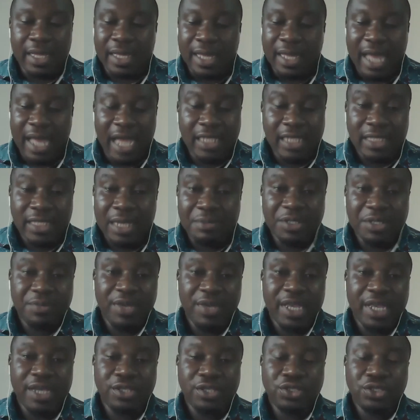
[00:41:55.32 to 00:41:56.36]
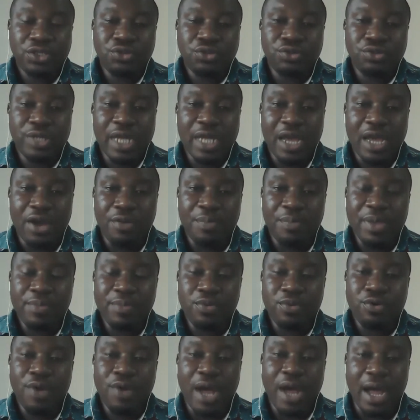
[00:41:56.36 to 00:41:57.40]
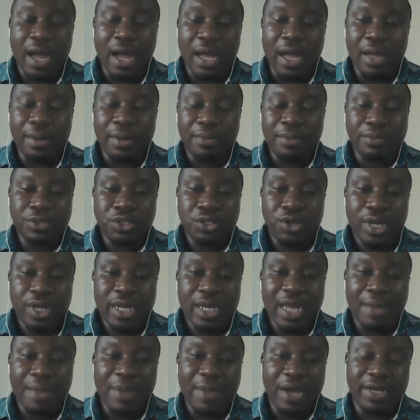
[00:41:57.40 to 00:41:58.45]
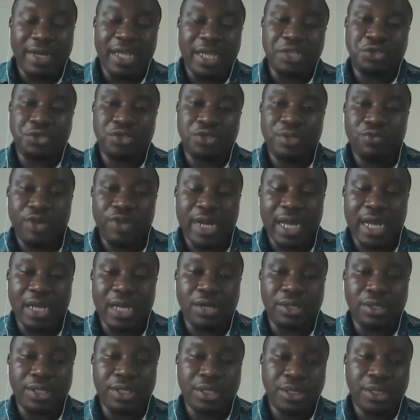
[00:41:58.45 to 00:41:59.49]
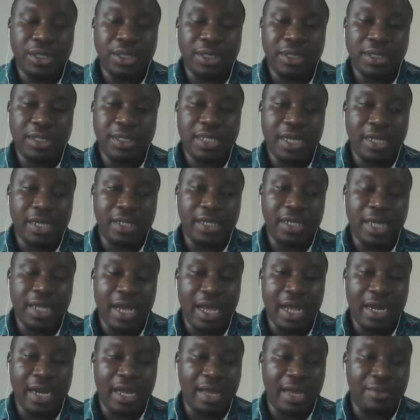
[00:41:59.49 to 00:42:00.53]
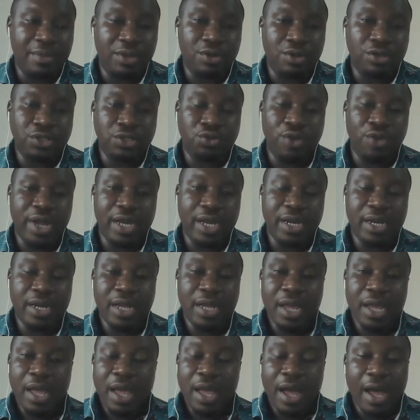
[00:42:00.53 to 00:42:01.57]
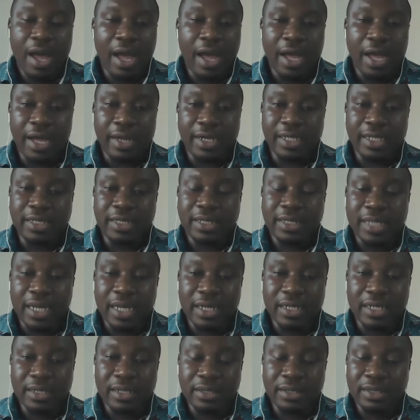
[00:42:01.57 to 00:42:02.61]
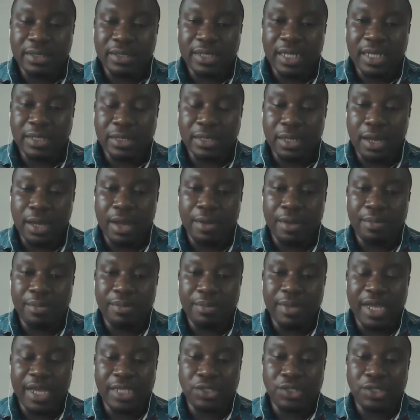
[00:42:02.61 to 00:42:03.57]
As I'm speaking to you now, people are talking about extreme weather conditions here in Ghana, because when the sun does come, it's